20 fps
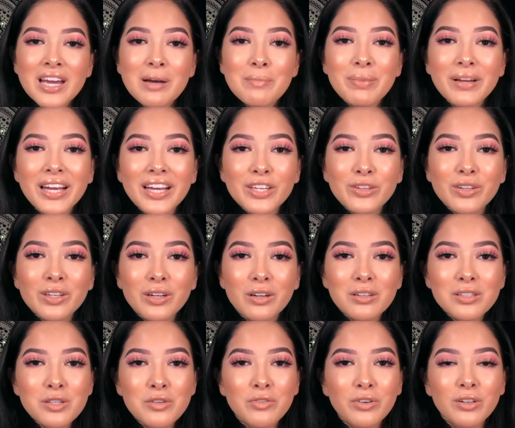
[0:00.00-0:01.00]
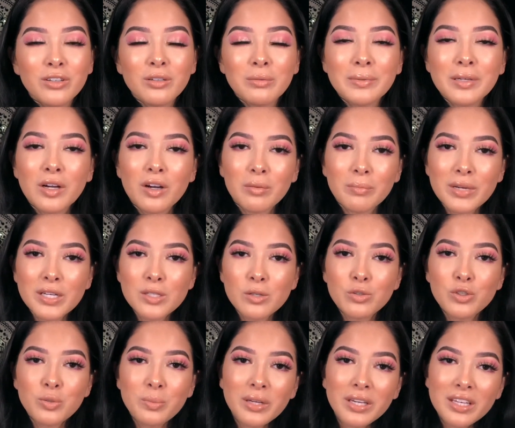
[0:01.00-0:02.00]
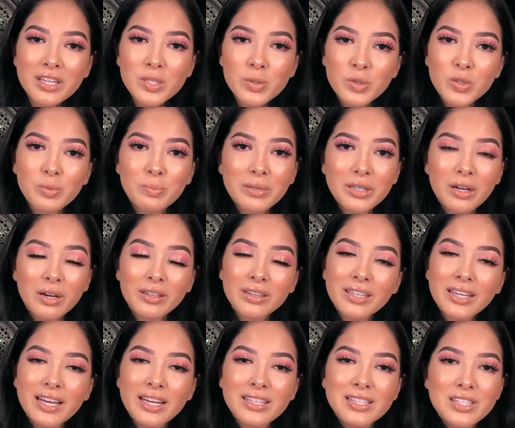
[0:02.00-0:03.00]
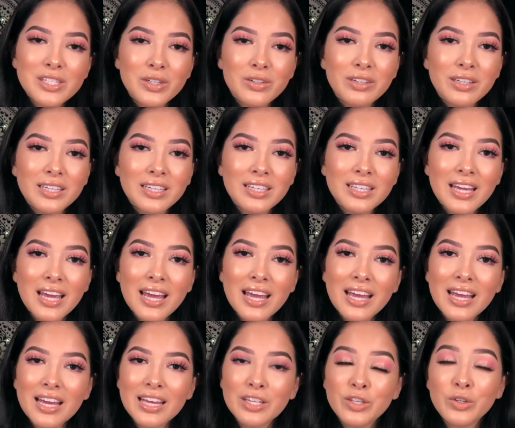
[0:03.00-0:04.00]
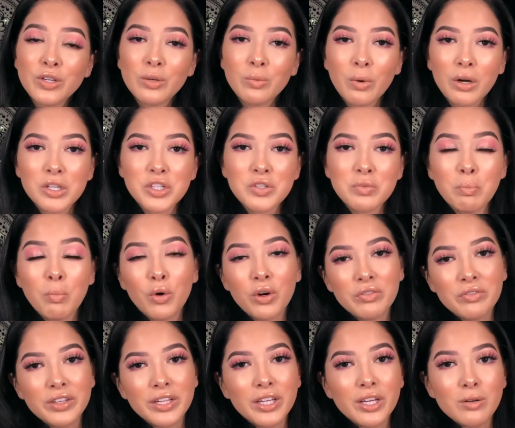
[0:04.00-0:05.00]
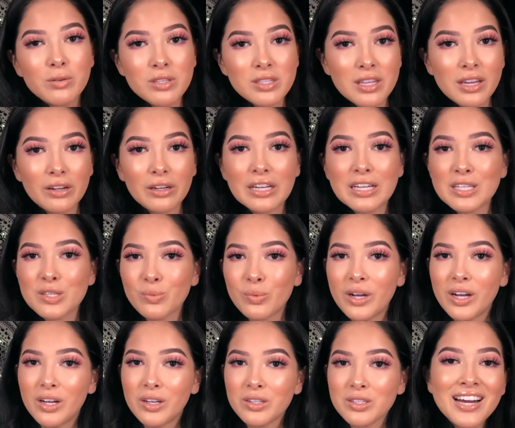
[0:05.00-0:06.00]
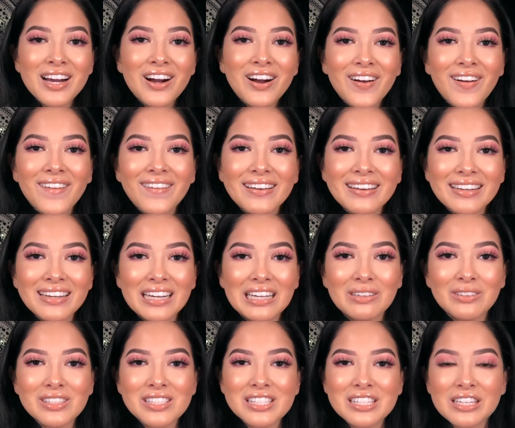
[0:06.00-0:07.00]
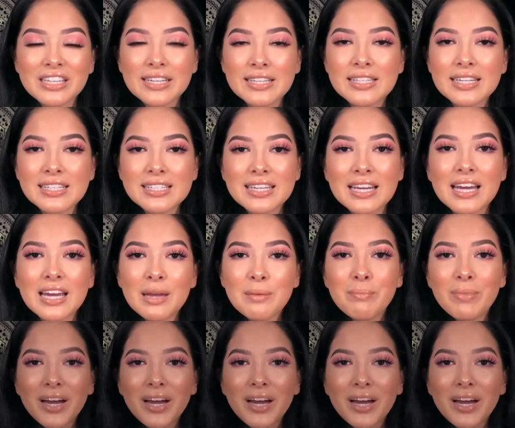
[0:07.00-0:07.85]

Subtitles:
But yeah, you can also follow me on my social medias, which will be on the end screen, and you can watch more videos there as well. Alrighty, I will see you guys next time.